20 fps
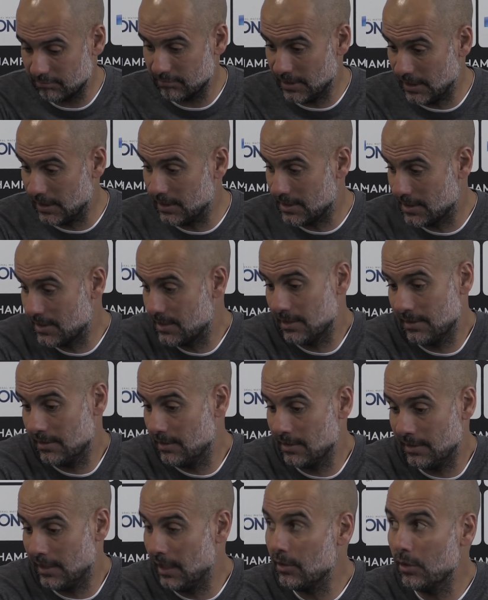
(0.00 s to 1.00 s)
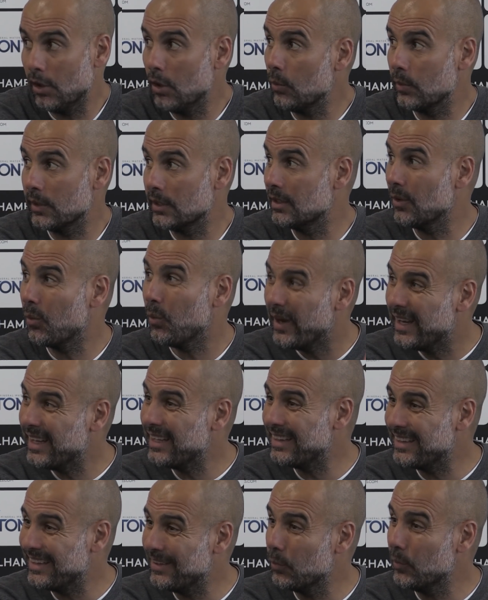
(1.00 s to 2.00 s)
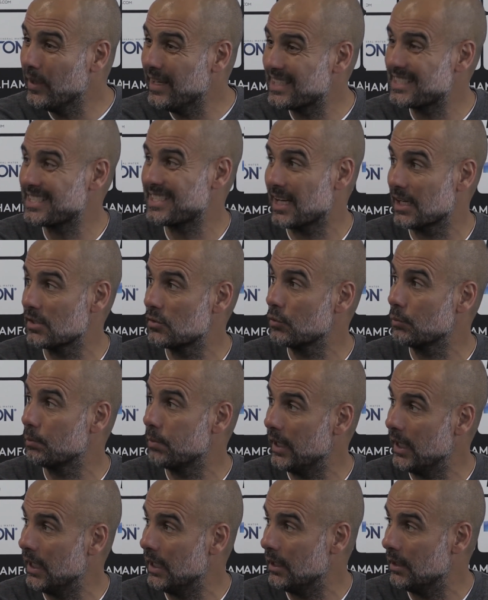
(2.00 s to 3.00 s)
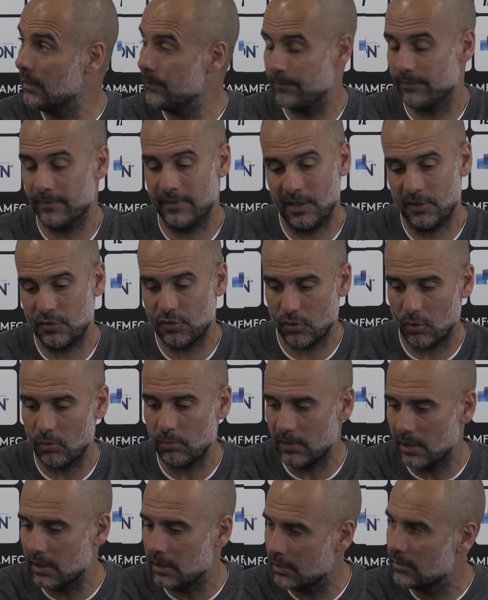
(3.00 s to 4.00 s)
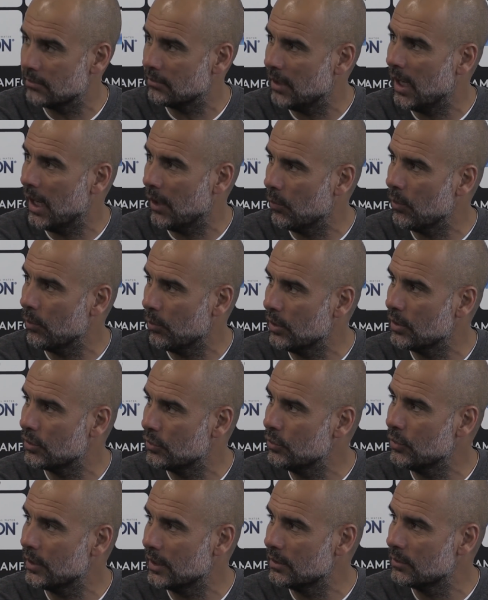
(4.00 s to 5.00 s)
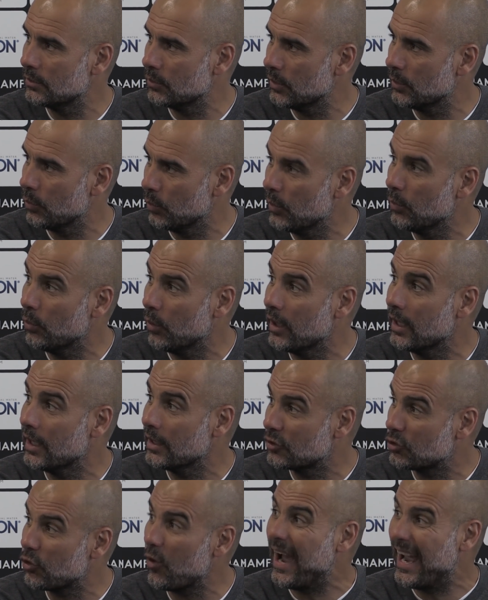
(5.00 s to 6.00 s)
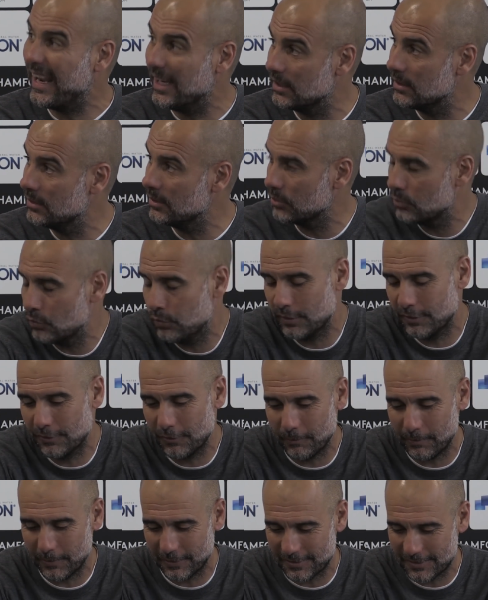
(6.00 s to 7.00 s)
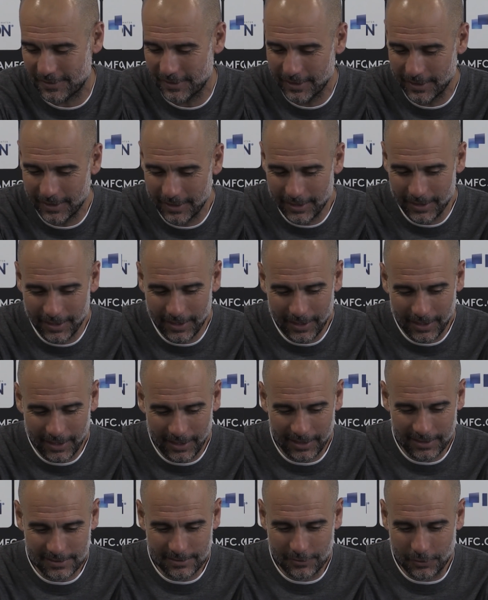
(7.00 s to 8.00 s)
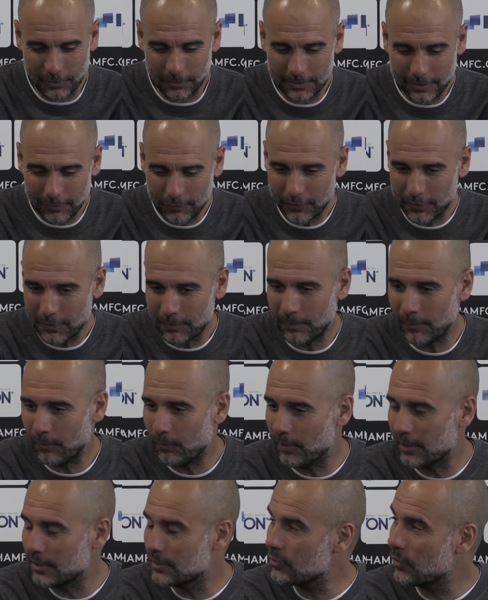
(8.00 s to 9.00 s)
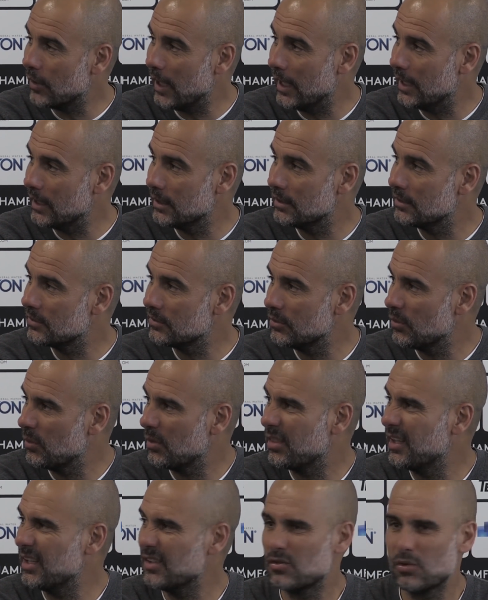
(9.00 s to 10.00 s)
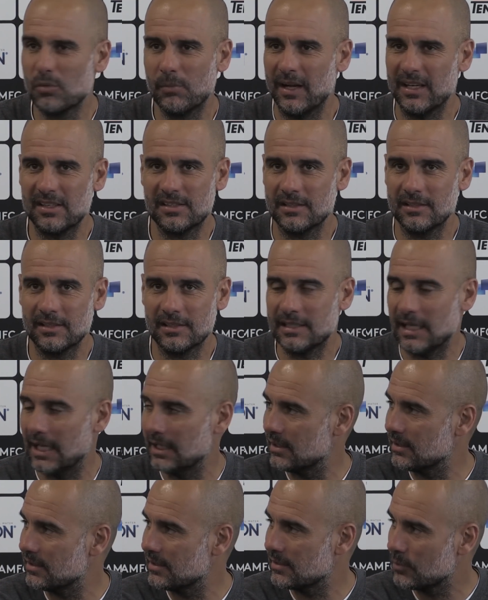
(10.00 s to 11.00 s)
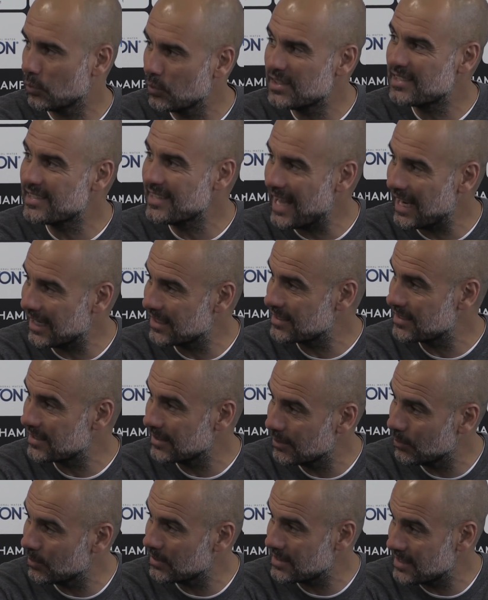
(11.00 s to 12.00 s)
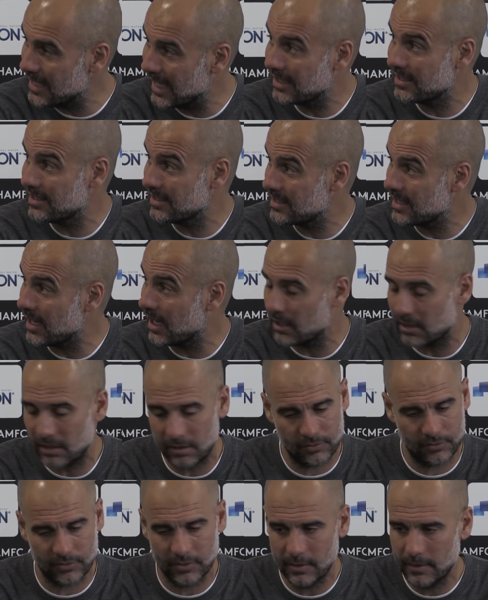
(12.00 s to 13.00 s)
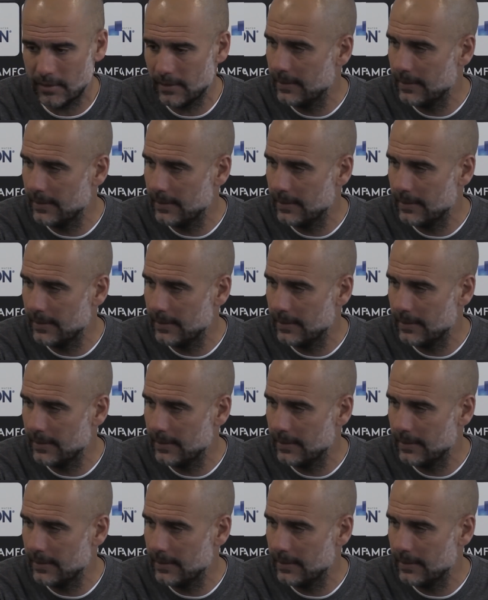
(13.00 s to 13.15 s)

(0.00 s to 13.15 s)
it's they know it. The way we start to play, they show me uh, we want to do it. We, we want to try it, not do it now because it's so difficult, but we want to try it. It's not think too much in the titles. It's what's next. What's next is Cardiff.